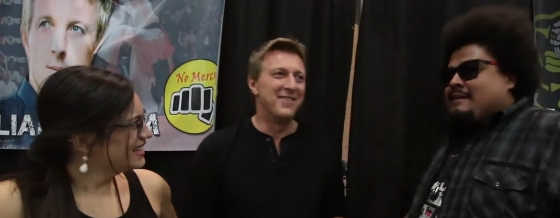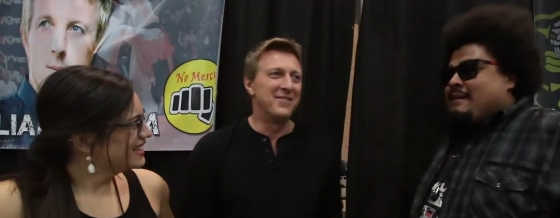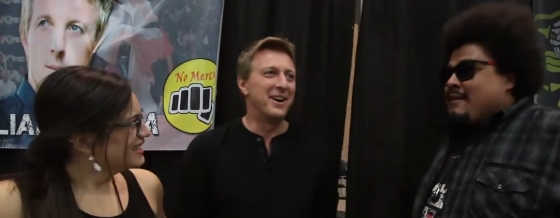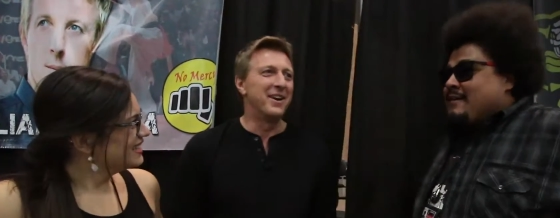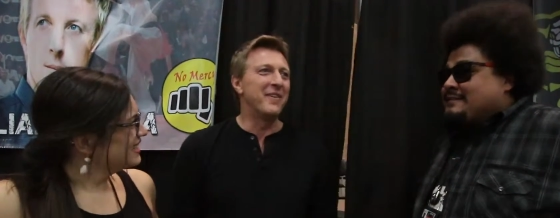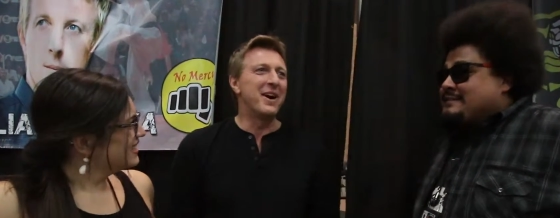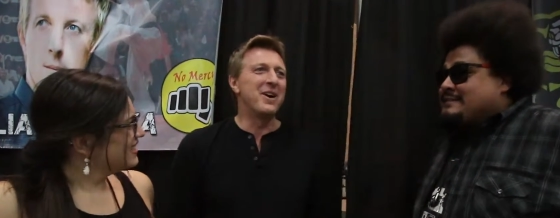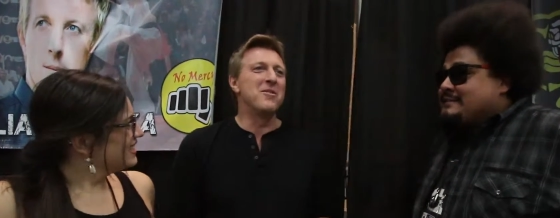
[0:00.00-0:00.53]

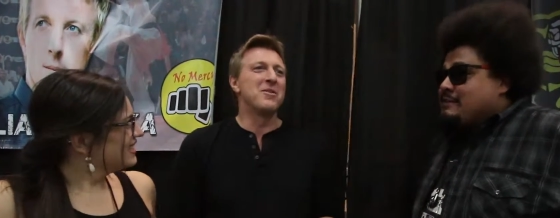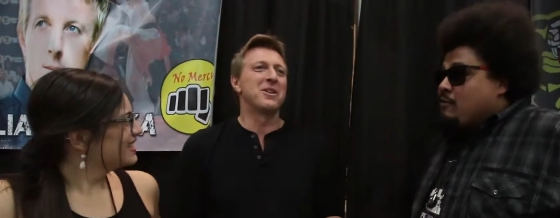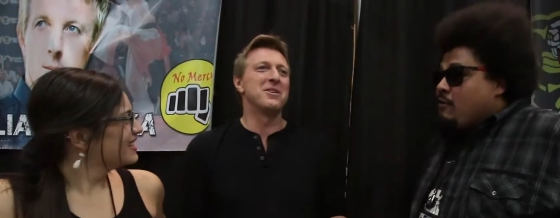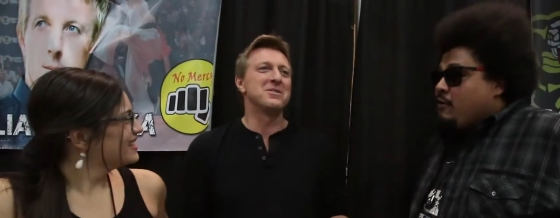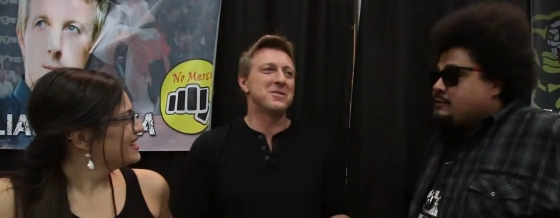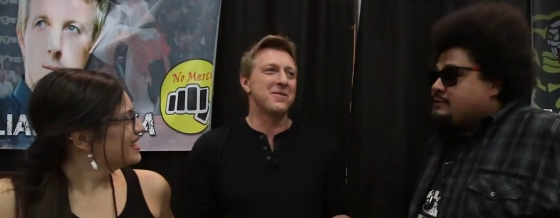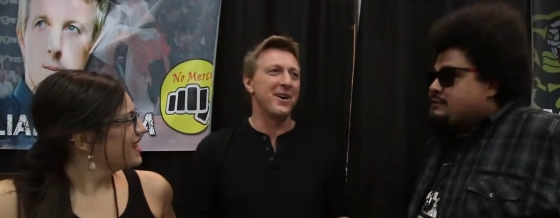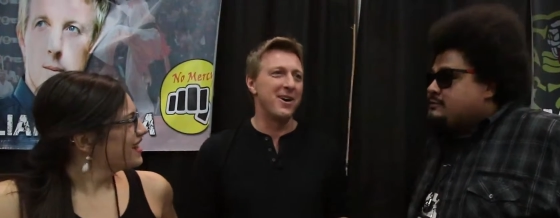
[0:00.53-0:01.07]
Speaker 1: what do I hold
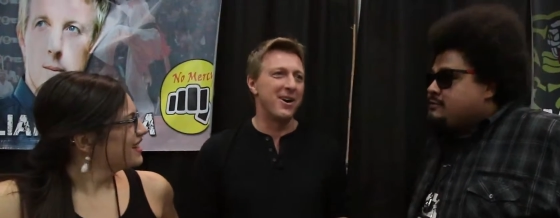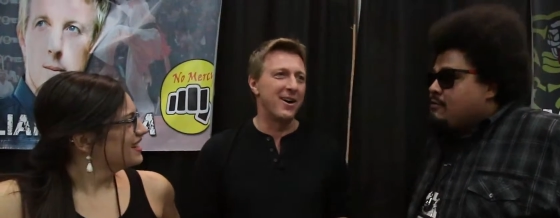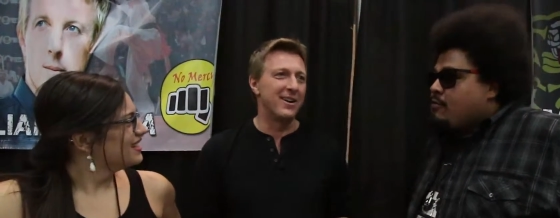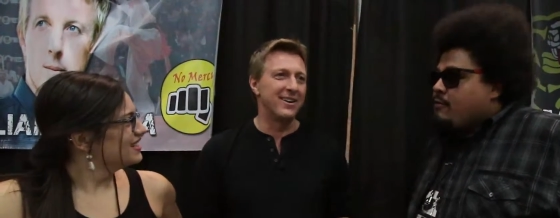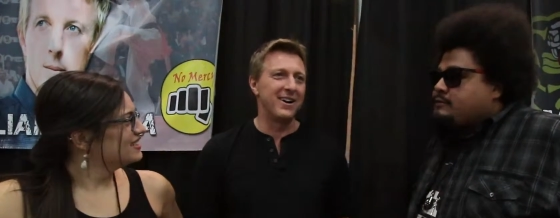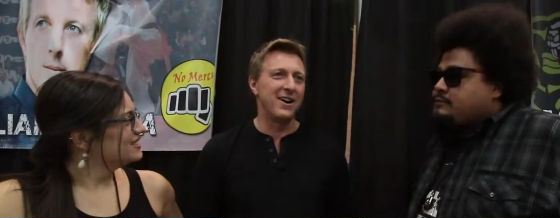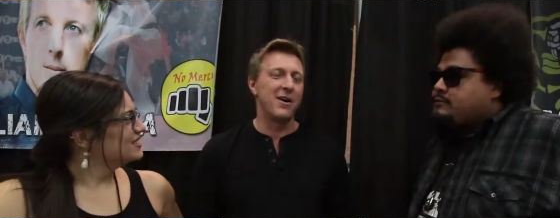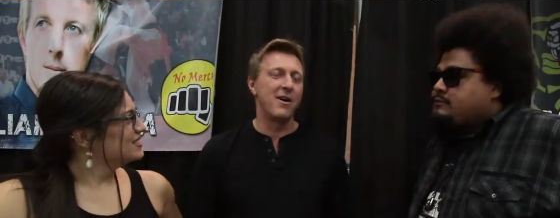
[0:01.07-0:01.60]
close to my
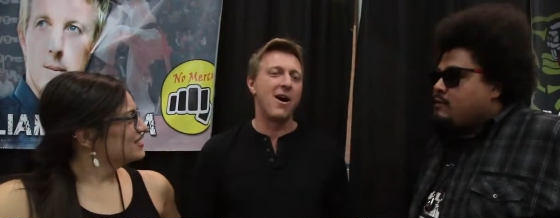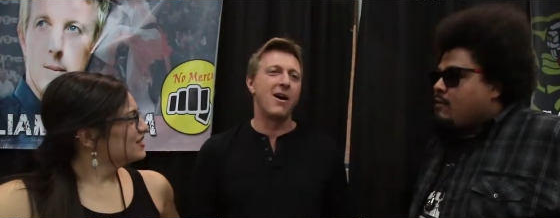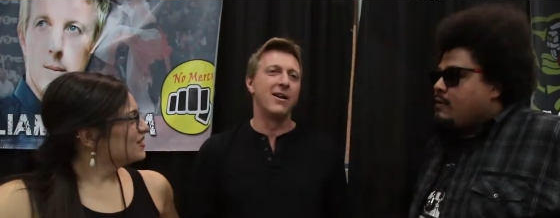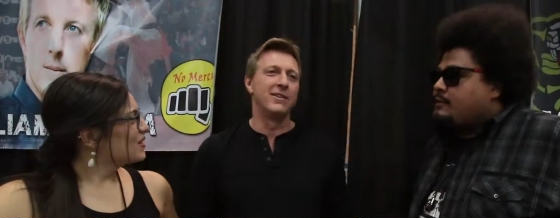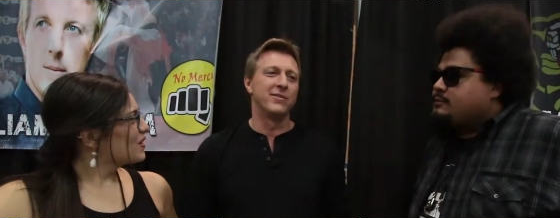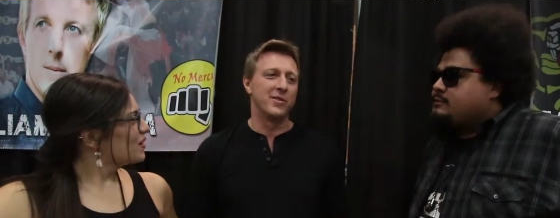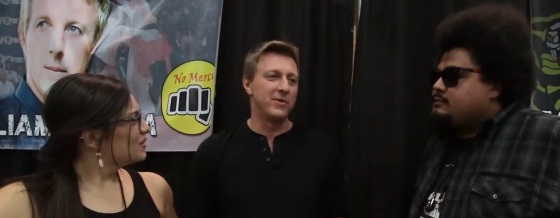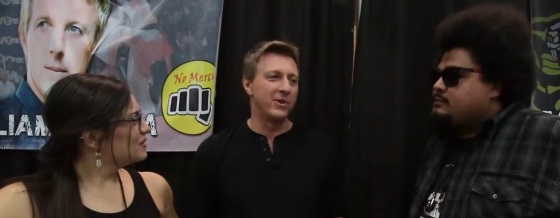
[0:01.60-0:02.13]
heart?
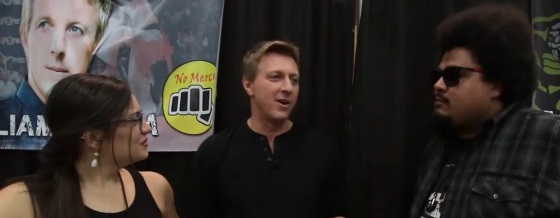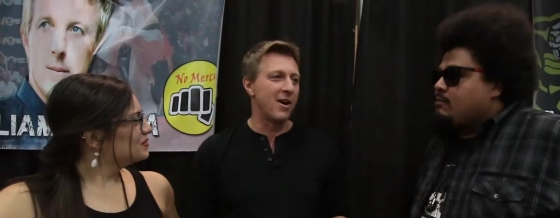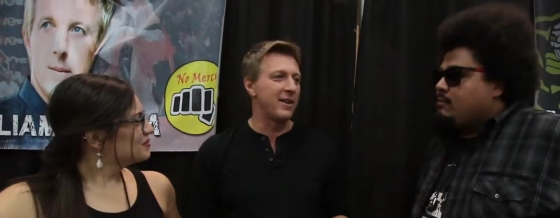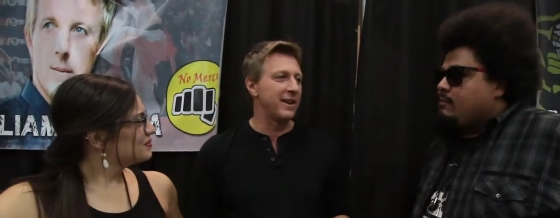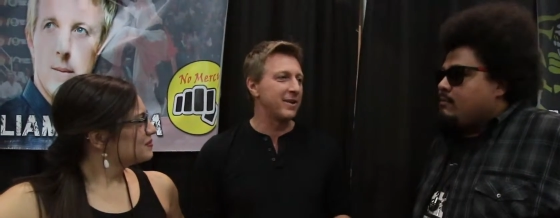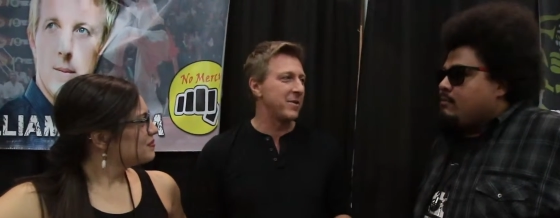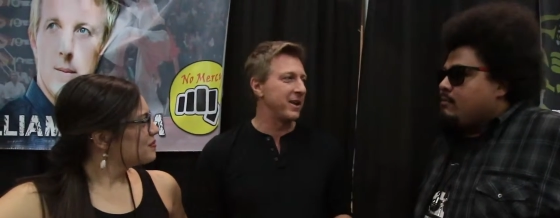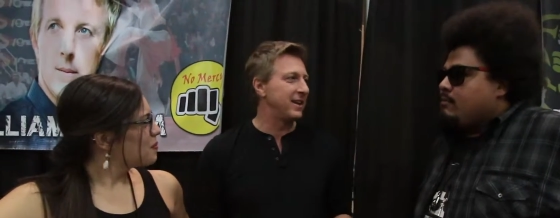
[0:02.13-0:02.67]
All of them. They're
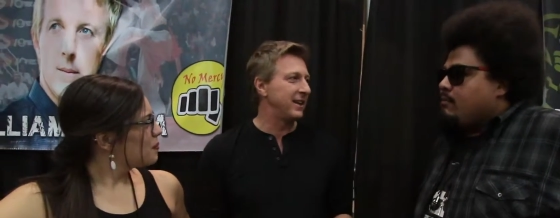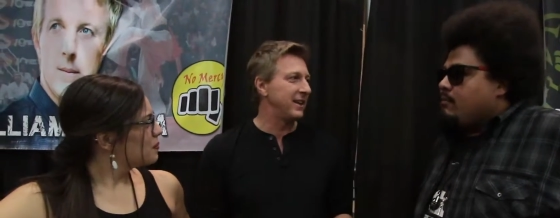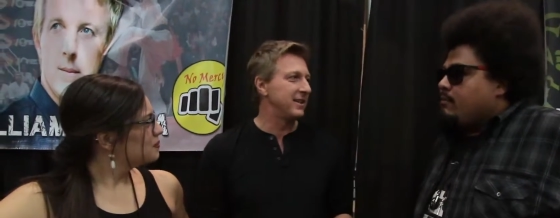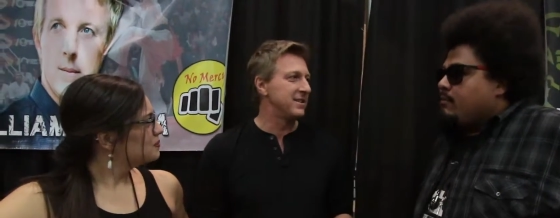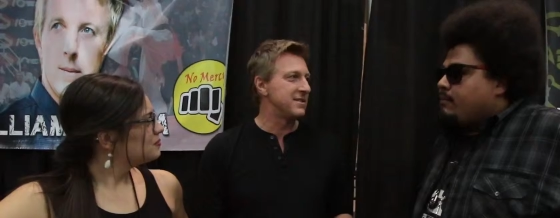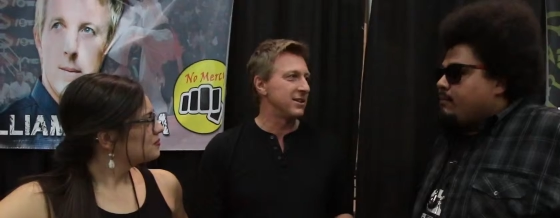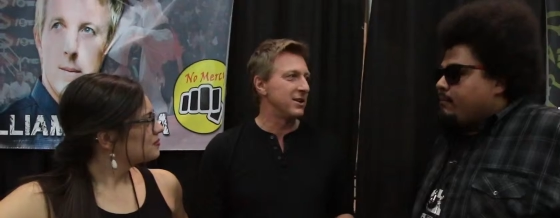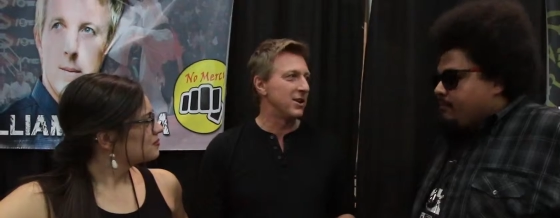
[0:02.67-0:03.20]
all like my
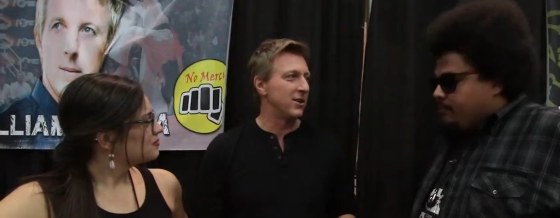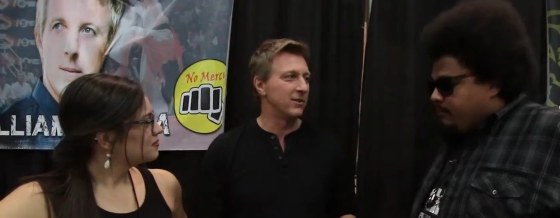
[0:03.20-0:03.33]
kids, you know.